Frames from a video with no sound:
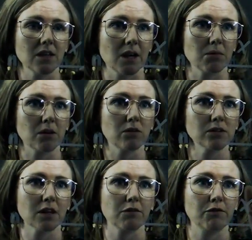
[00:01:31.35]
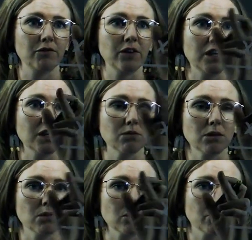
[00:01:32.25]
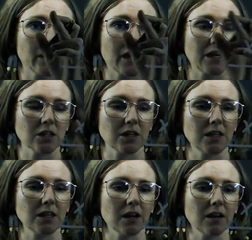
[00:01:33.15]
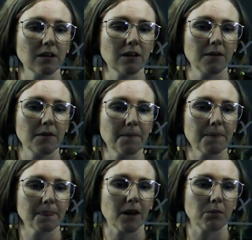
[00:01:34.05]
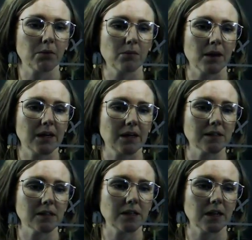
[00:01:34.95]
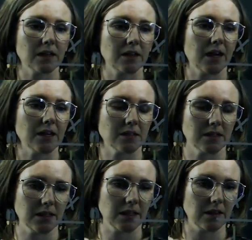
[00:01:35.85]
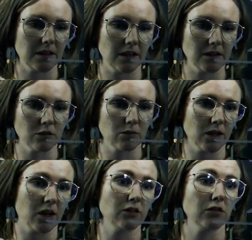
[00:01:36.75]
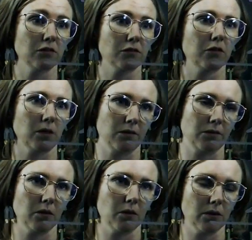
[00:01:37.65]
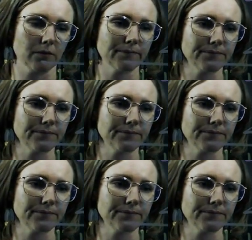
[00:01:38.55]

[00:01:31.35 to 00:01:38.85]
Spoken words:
And because I've finished with multiplication here, I put my answer down as I see it there, so 144.